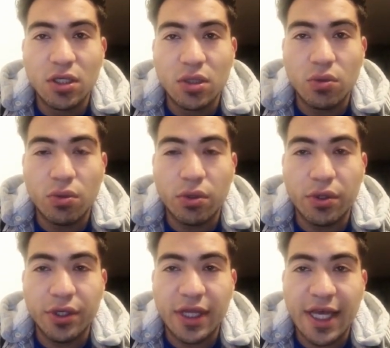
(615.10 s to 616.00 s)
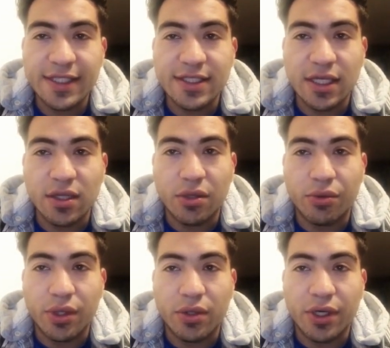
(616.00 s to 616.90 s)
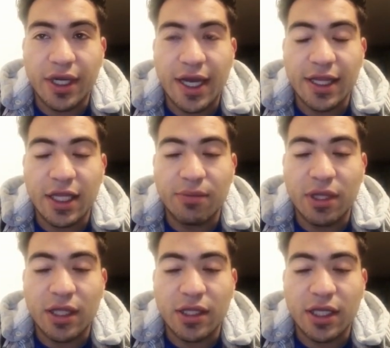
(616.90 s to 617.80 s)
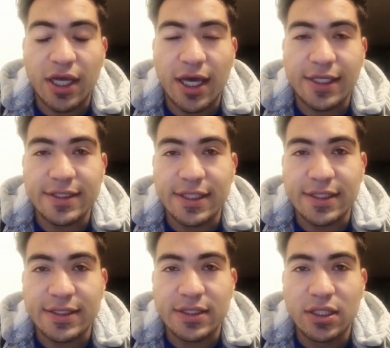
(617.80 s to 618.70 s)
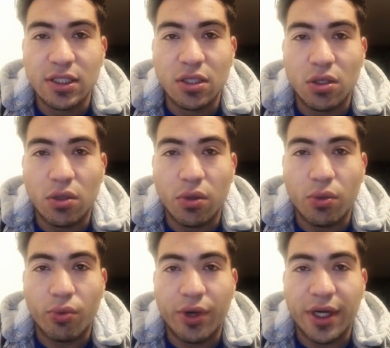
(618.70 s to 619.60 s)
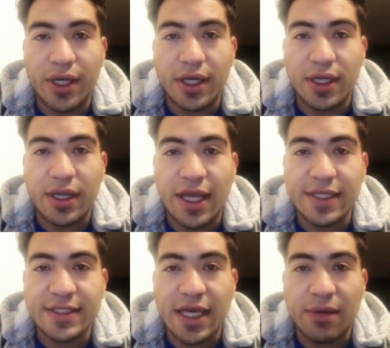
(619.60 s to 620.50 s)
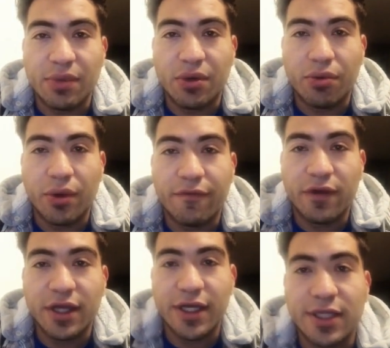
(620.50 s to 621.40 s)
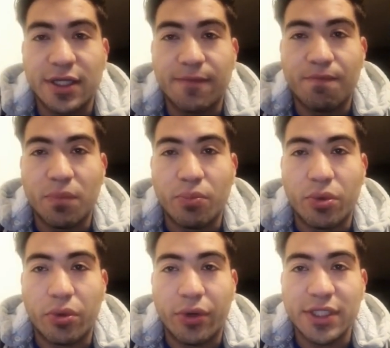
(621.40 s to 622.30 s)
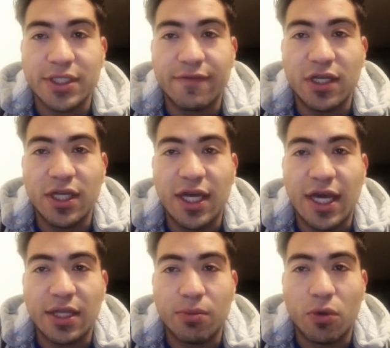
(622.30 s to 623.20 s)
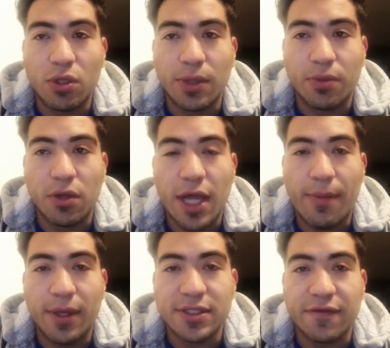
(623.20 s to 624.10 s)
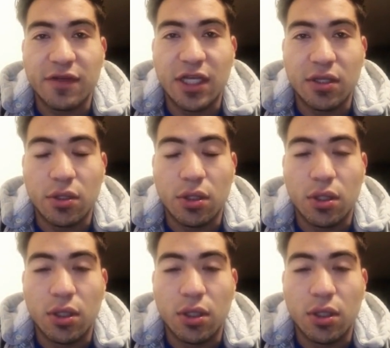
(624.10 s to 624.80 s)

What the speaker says: to other text that the reader can immediately access, or where text can be revealed progressively at multiple levels of detail.